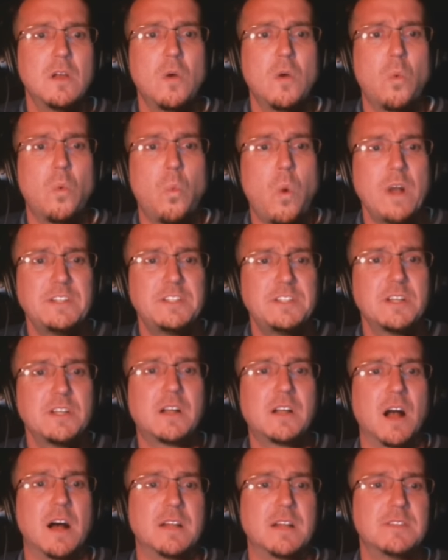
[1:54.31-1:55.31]
What do
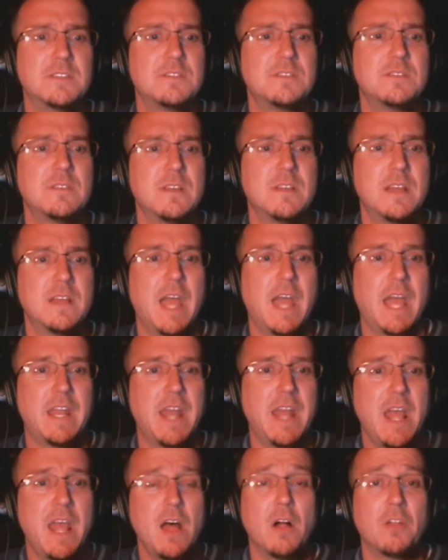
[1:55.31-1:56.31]
guns and
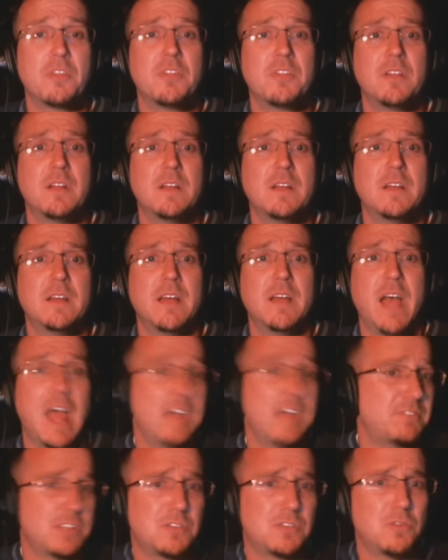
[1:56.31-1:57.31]
health
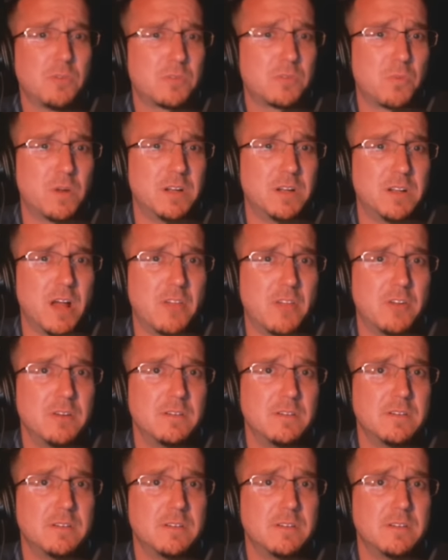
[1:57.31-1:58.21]
have to do with one another?